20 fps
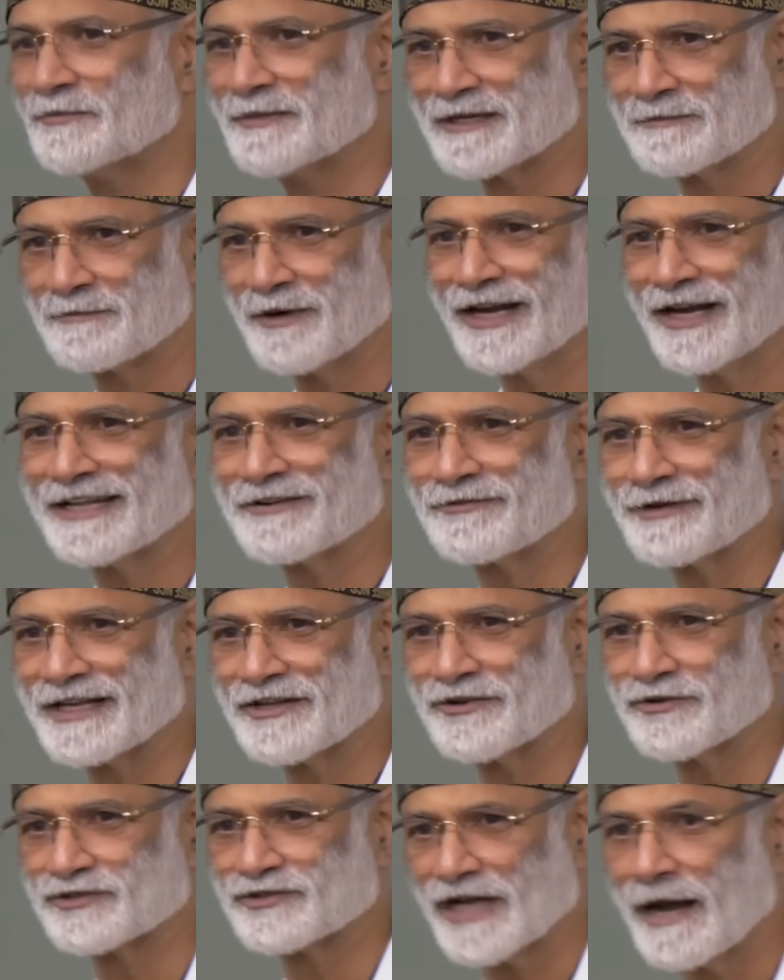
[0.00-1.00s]
Your metabolic
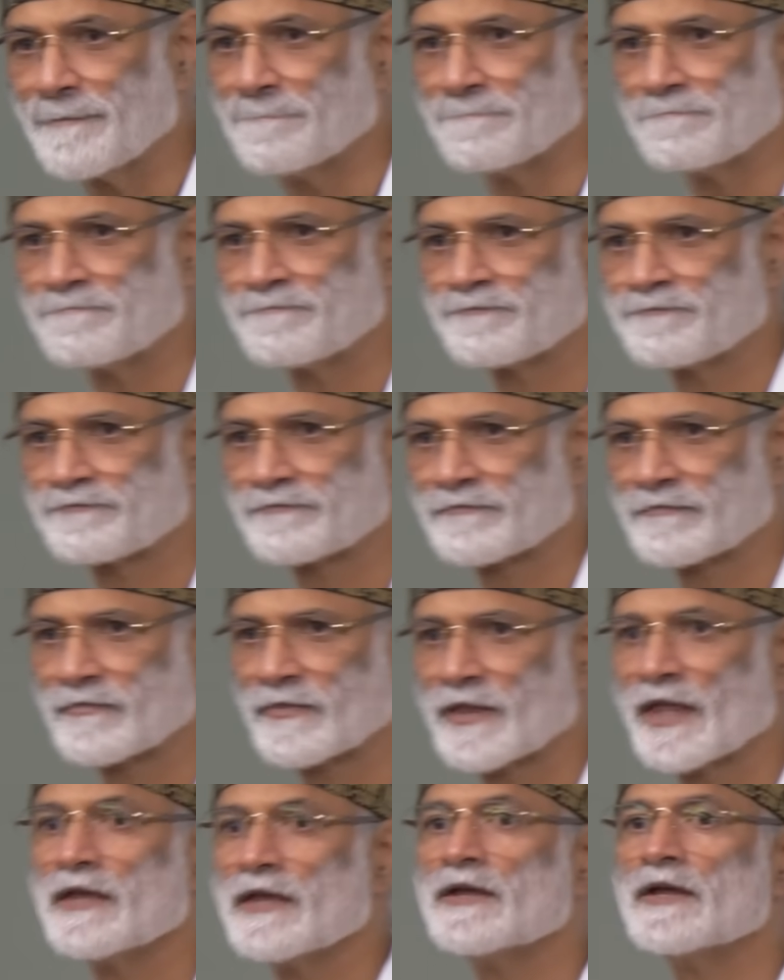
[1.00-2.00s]
rate goes up.
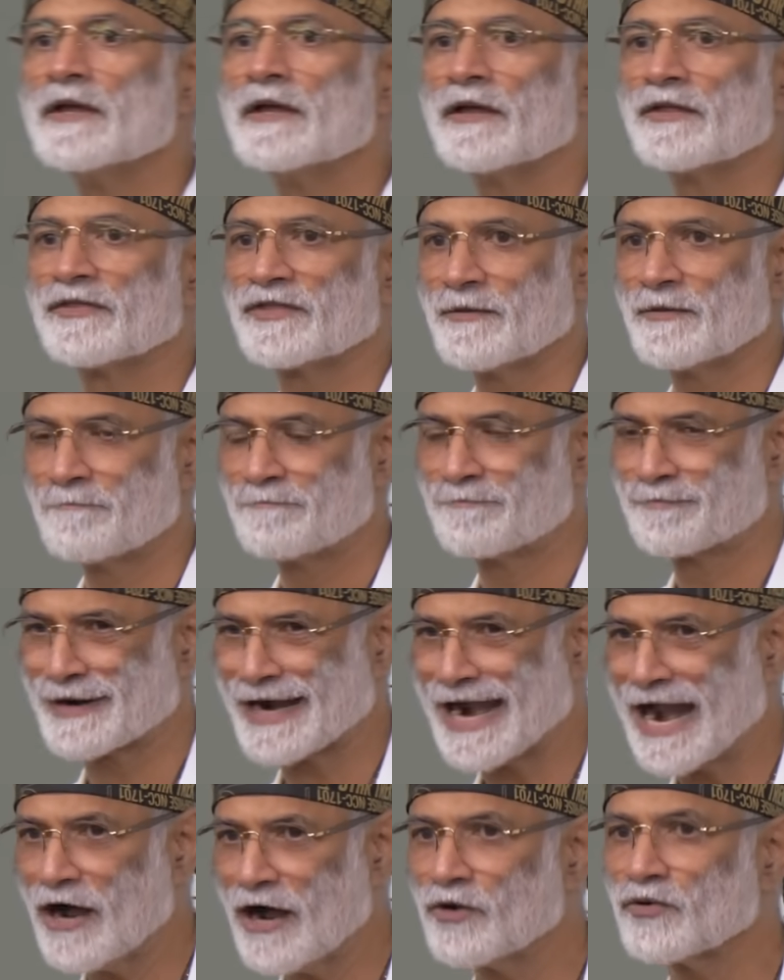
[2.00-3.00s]
The
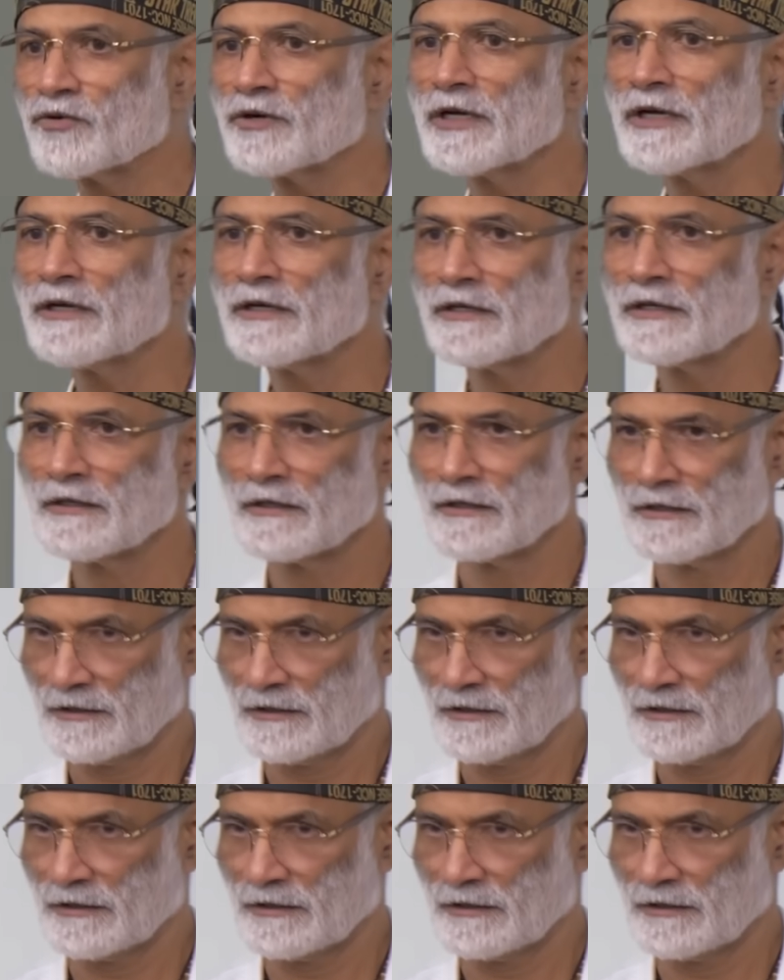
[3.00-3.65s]
brown,